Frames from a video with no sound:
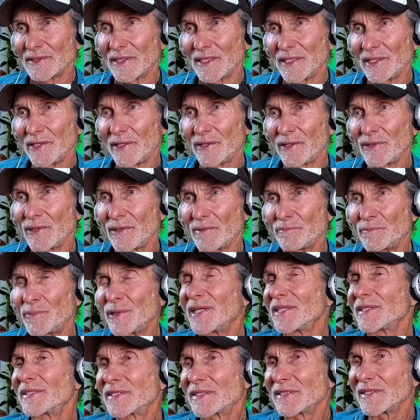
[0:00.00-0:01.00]

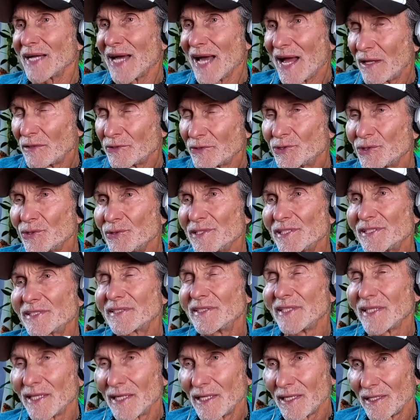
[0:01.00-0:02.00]
but it's
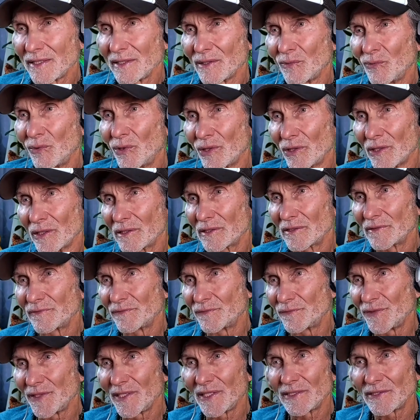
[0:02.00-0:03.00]
altruistic kind of work,
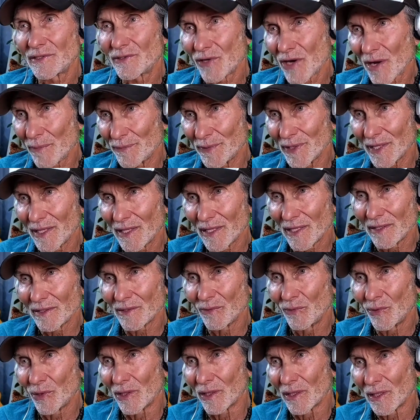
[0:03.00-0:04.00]
philanthropic kind
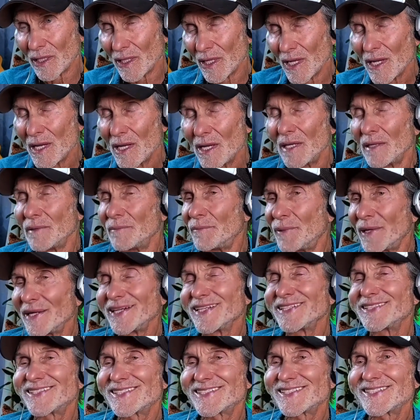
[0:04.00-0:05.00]
of work, but
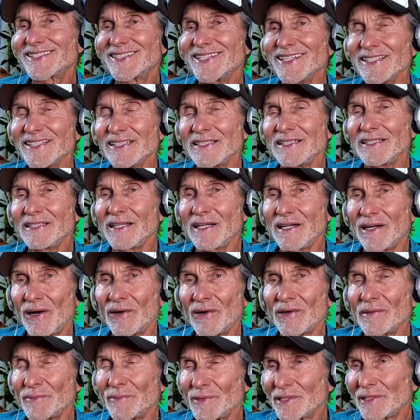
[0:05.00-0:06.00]
it's still
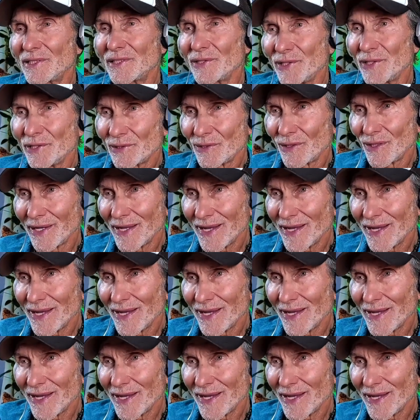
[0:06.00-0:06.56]
on a material